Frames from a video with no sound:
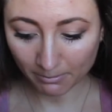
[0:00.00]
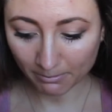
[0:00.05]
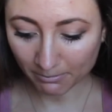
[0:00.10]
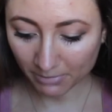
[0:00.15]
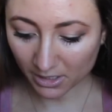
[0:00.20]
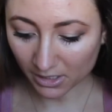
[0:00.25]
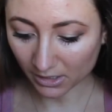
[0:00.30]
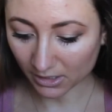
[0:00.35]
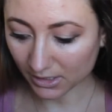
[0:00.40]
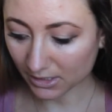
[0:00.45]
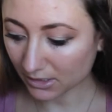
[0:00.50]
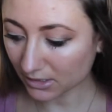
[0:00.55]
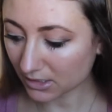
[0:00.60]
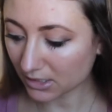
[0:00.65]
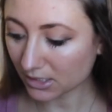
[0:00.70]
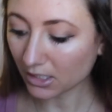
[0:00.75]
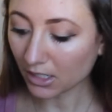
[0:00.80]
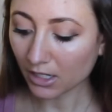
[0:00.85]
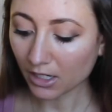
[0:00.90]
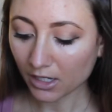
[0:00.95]

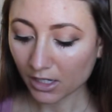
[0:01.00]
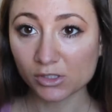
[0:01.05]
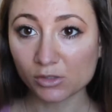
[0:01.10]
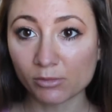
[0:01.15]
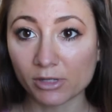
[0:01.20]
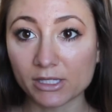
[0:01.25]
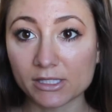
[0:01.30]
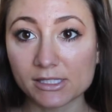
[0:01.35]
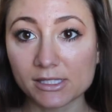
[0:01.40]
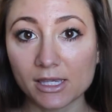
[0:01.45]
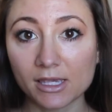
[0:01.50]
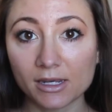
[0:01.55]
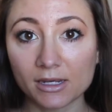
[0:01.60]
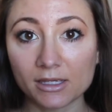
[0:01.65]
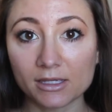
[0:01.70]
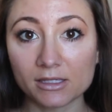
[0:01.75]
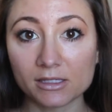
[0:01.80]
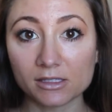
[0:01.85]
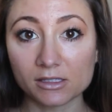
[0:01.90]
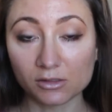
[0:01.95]
But, so my skin
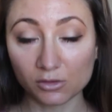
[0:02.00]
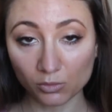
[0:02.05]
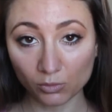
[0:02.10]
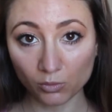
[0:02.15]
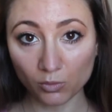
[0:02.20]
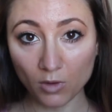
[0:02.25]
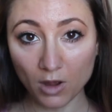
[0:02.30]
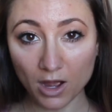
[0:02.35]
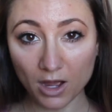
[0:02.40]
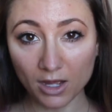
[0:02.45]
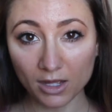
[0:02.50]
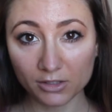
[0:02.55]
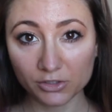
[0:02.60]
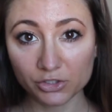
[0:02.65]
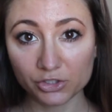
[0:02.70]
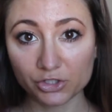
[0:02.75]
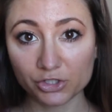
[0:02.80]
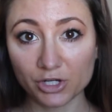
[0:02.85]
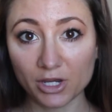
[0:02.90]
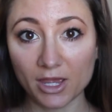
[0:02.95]
is
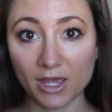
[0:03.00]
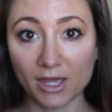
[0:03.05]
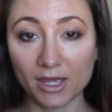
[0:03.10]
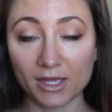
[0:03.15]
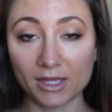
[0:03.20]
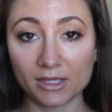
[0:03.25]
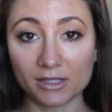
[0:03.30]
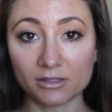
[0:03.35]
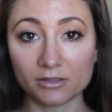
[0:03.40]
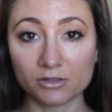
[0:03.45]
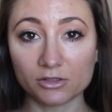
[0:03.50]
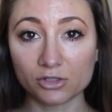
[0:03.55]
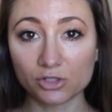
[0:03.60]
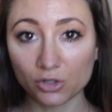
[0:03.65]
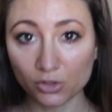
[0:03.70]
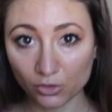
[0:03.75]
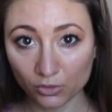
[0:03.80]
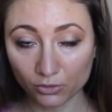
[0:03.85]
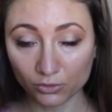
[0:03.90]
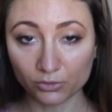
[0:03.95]
washed and
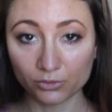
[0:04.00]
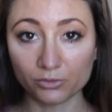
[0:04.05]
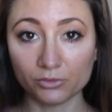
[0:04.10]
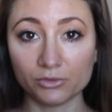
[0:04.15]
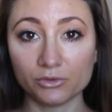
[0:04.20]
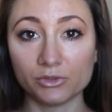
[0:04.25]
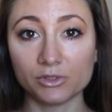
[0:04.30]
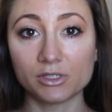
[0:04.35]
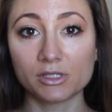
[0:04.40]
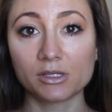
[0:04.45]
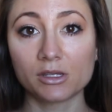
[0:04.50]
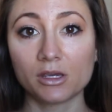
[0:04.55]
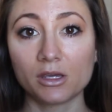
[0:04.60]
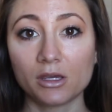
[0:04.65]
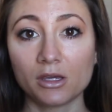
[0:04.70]
toned.